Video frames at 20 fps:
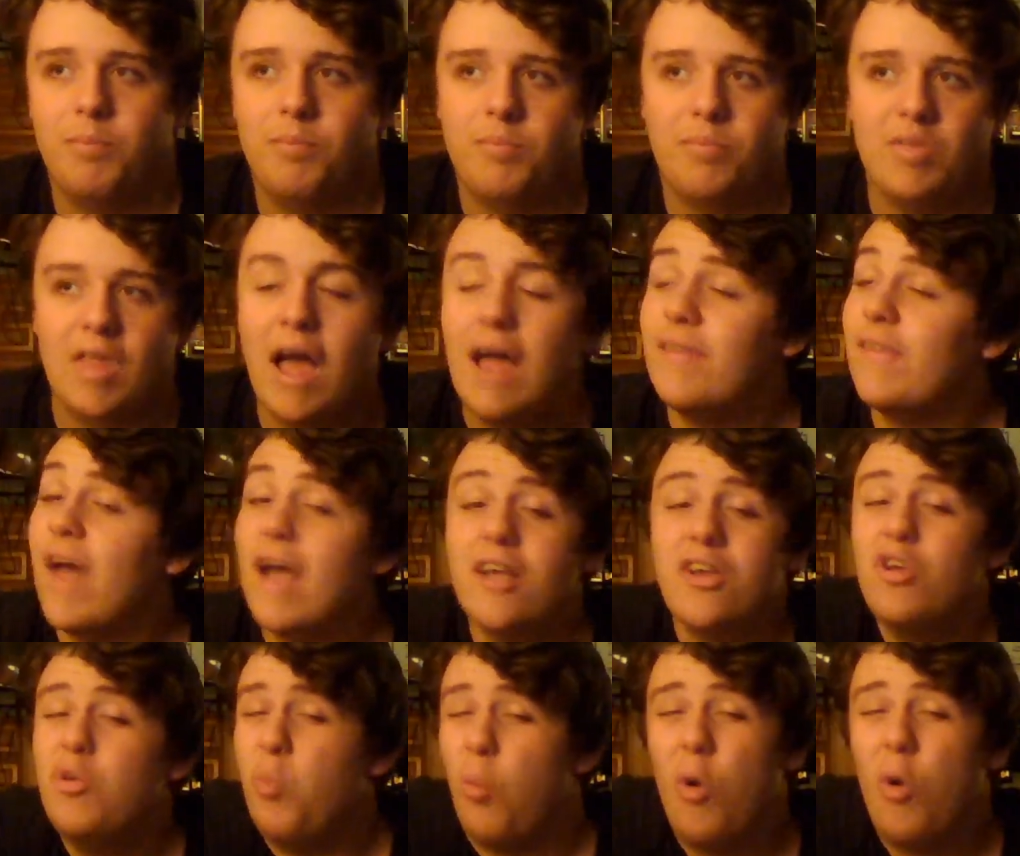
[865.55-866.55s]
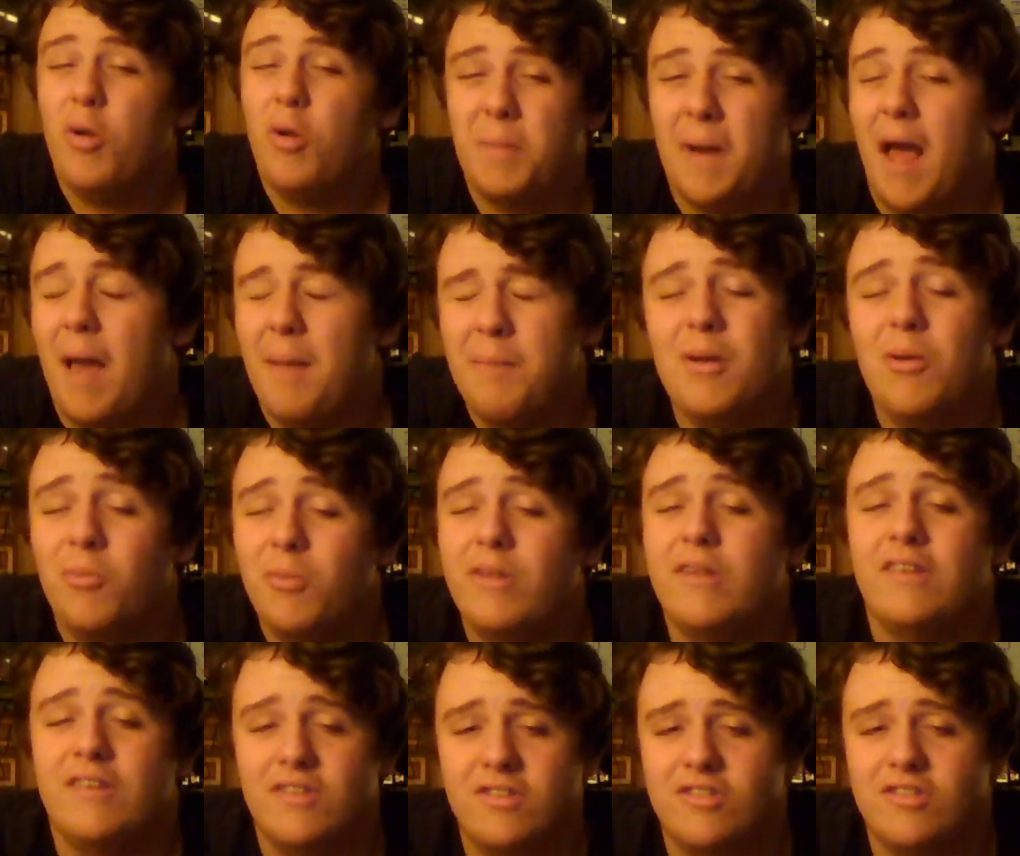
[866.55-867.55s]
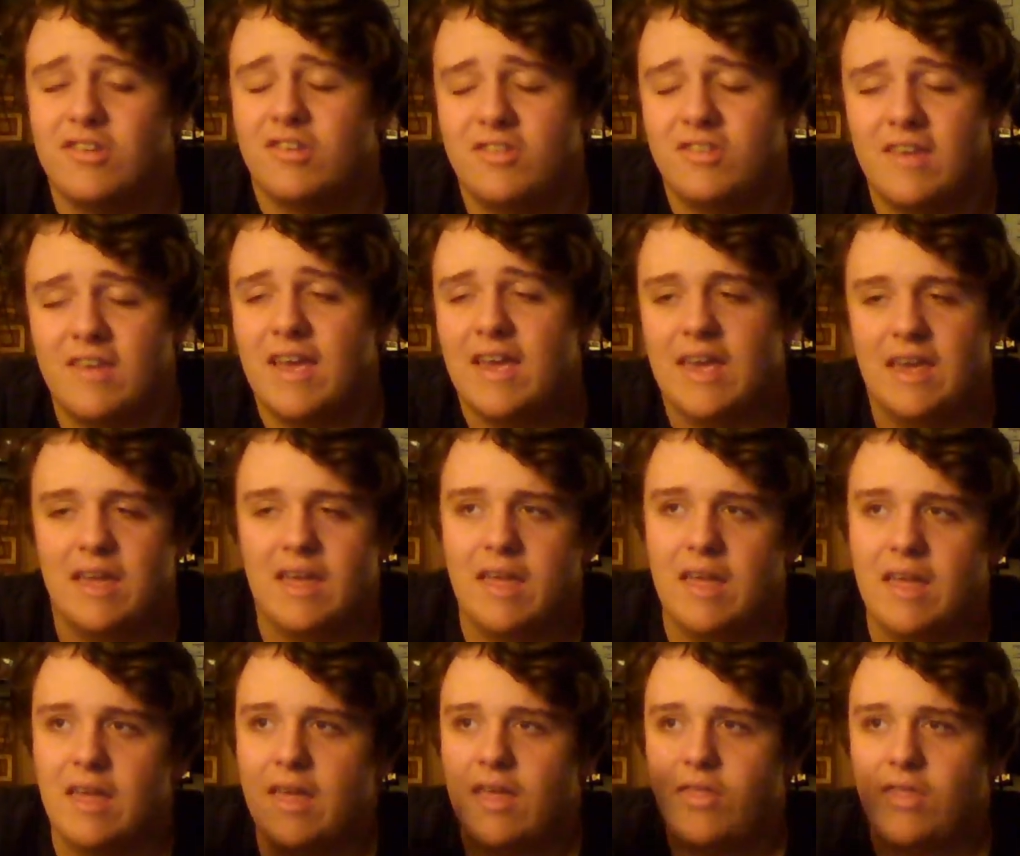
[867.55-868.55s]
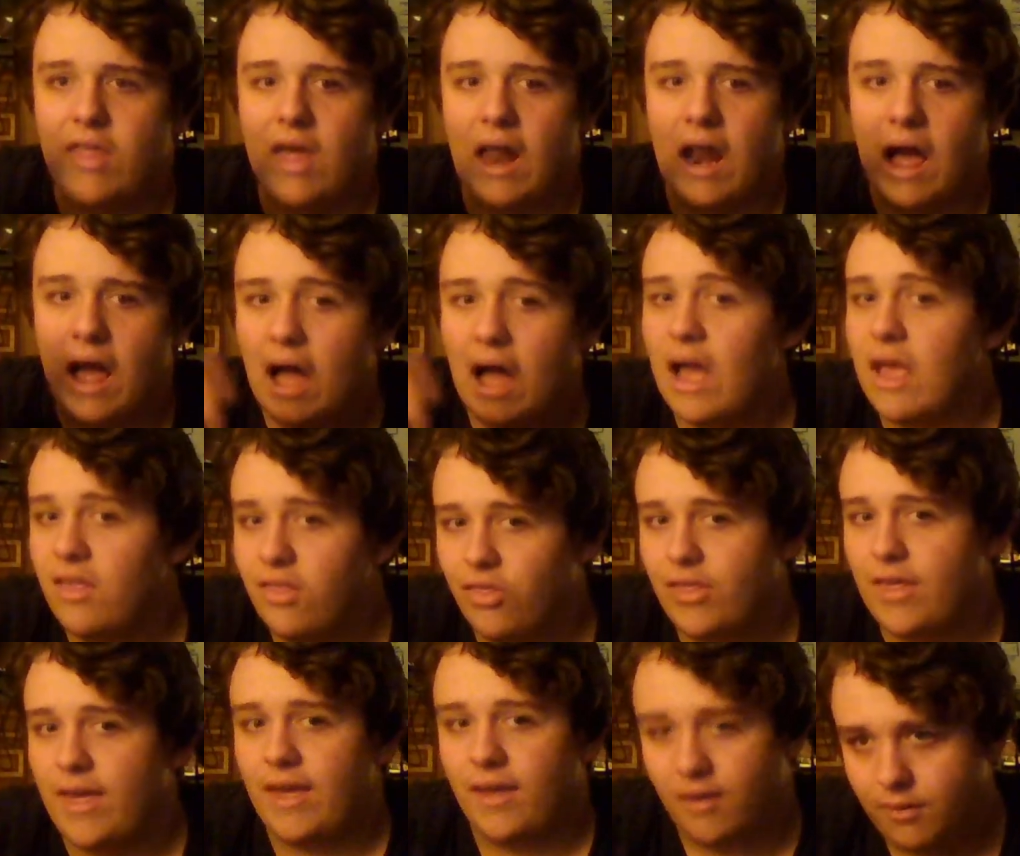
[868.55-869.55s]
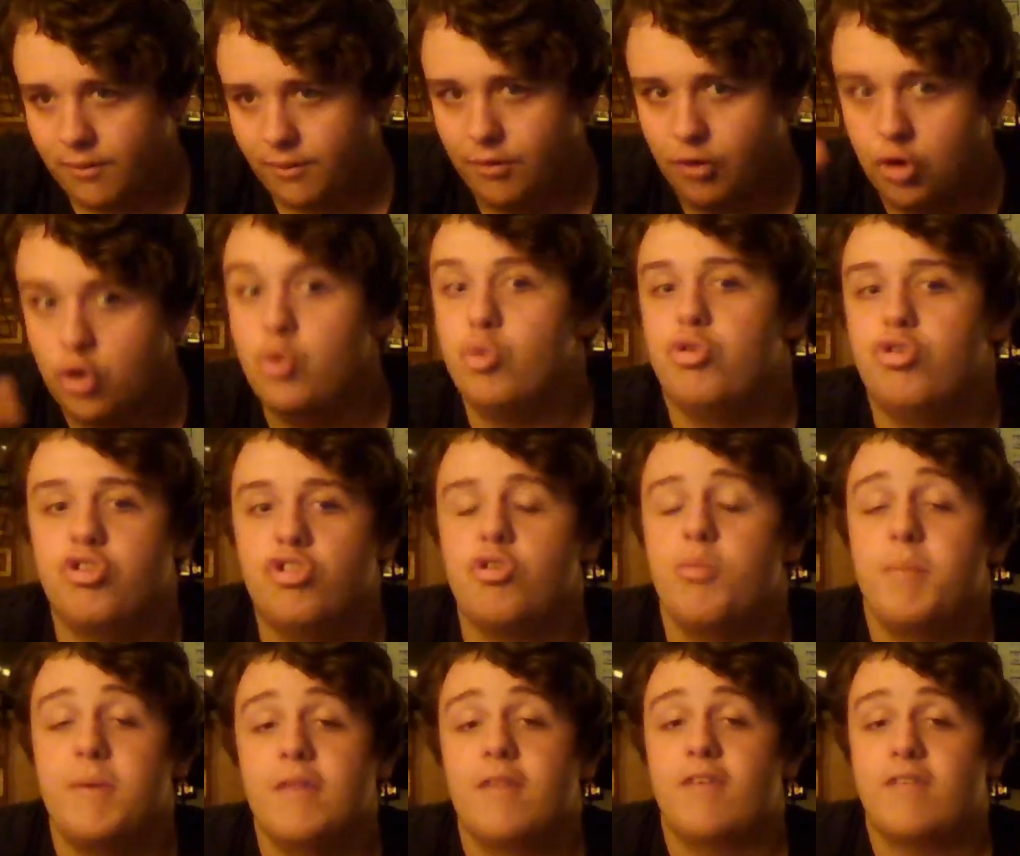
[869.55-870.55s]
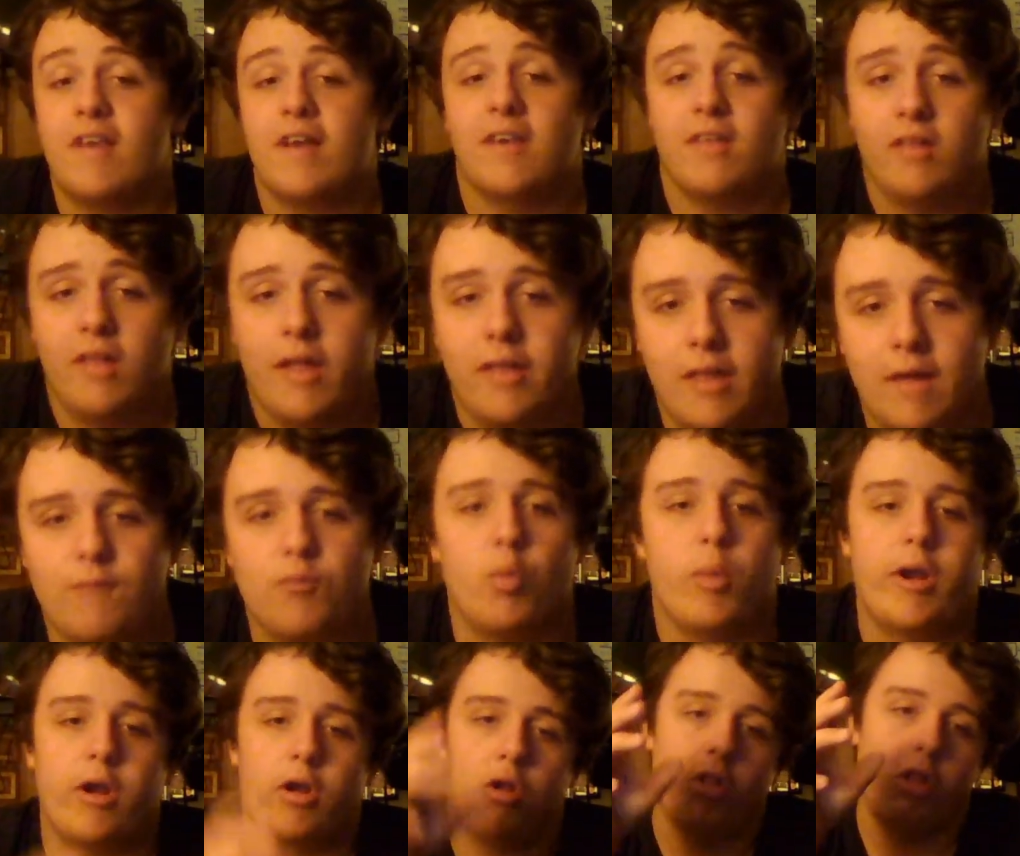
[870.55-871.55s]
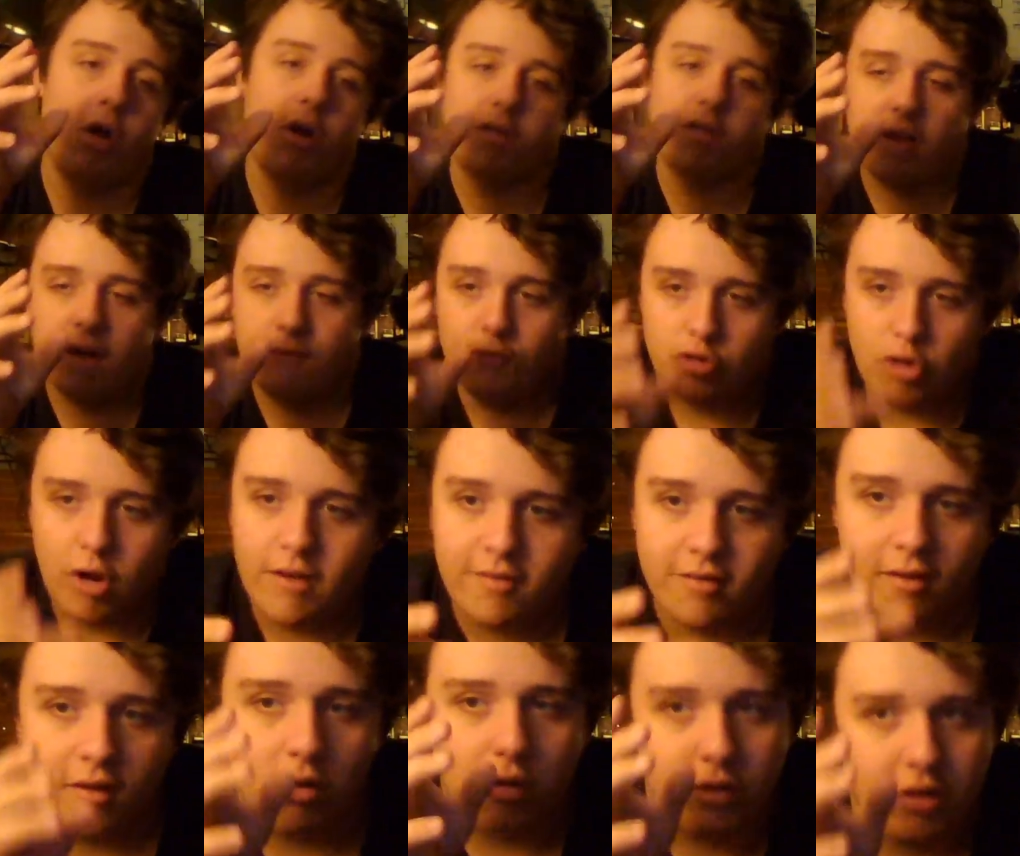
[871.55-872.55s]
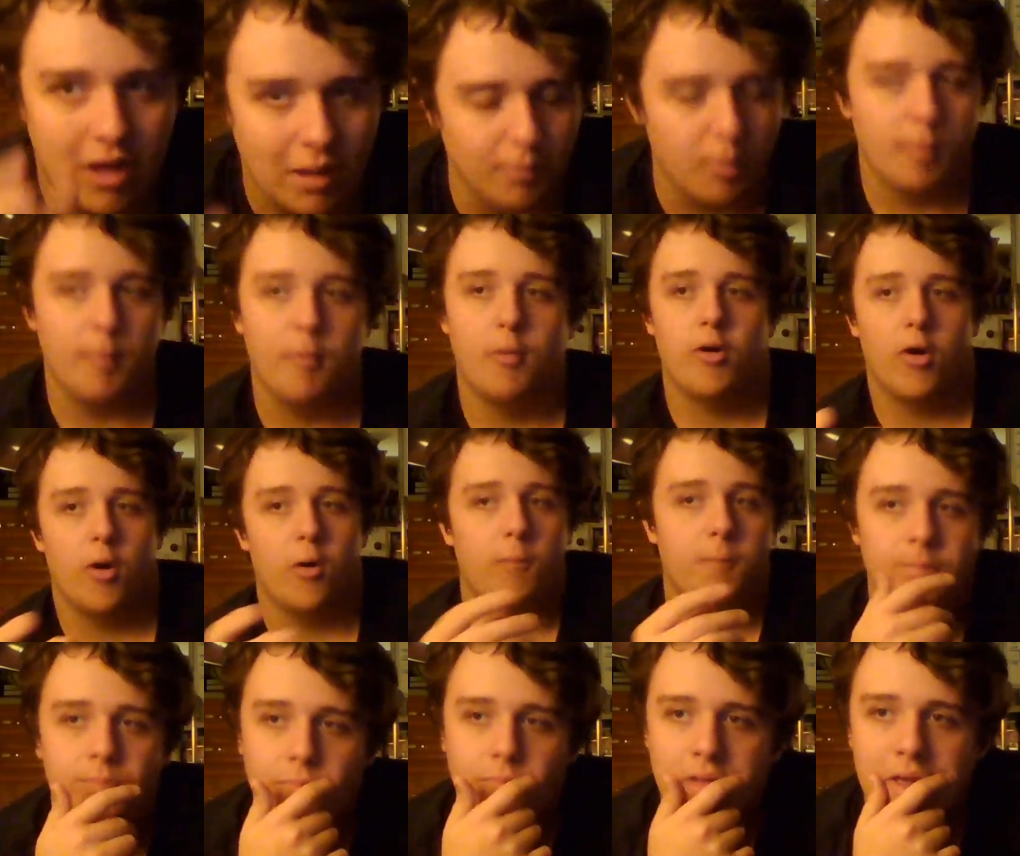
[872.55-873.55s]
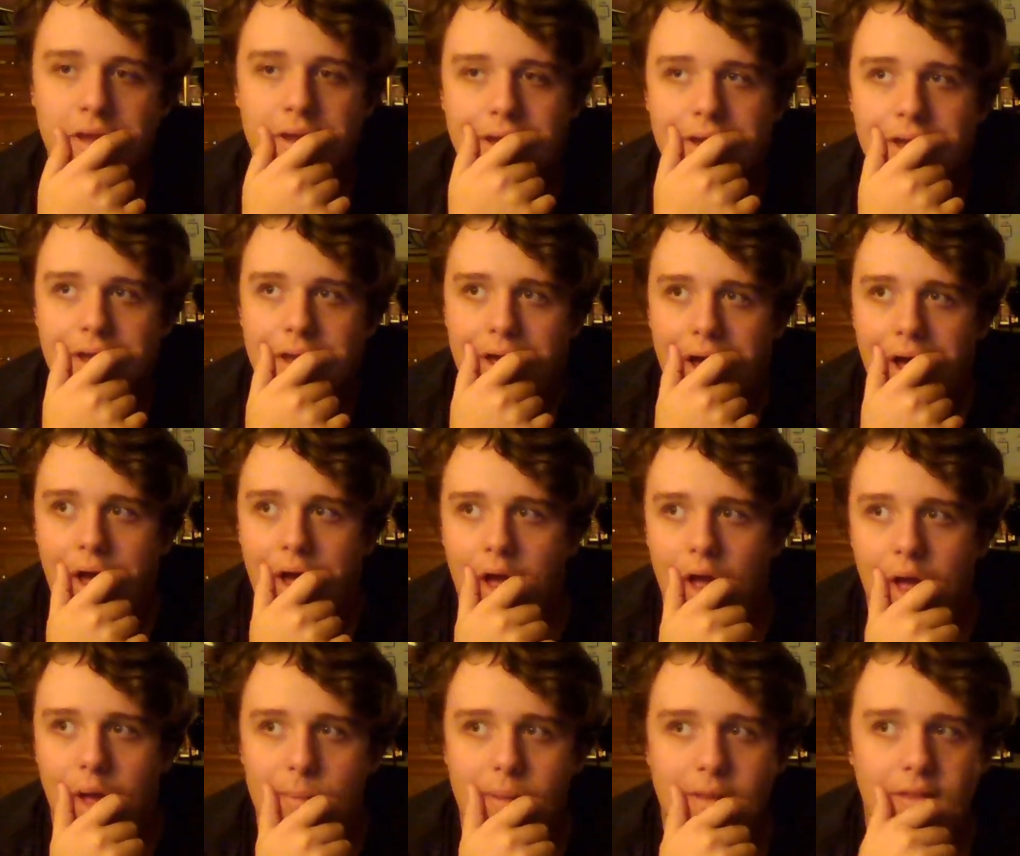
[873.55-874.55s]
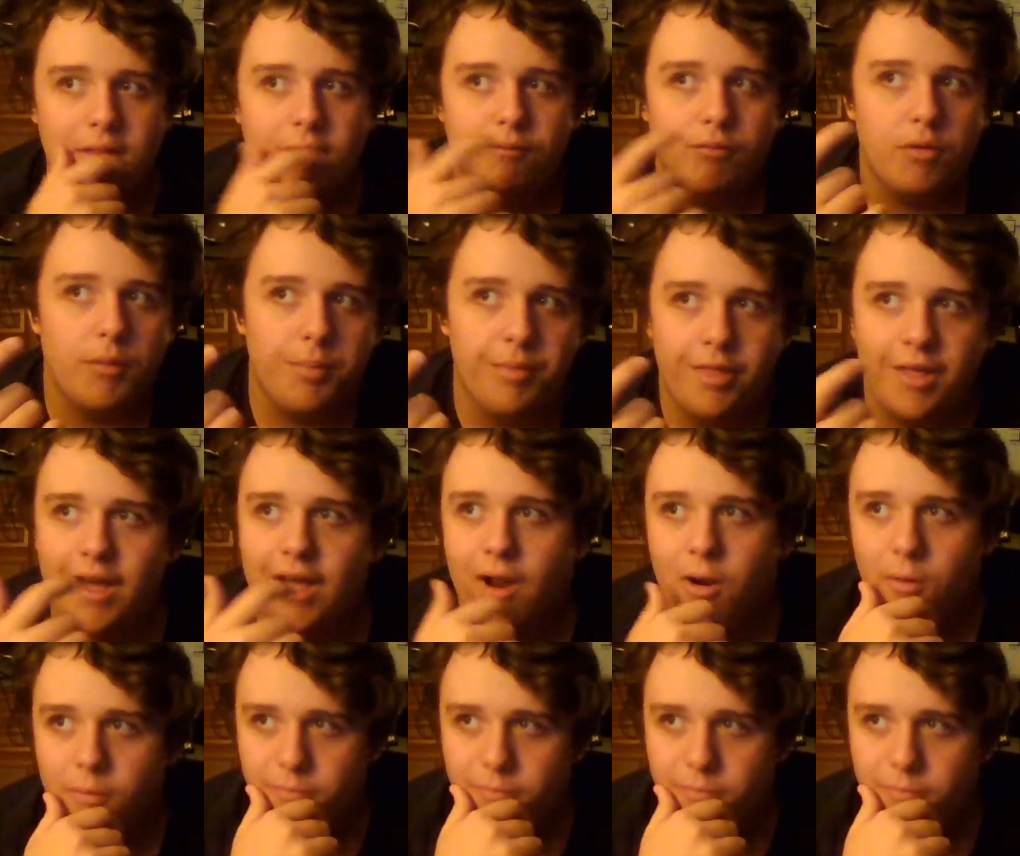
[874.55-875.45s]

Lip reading: that could work, but I'm going to really just say that I think Nuge should be the second-line left winger alongside Draisaitl, Yamamoto. And then from there,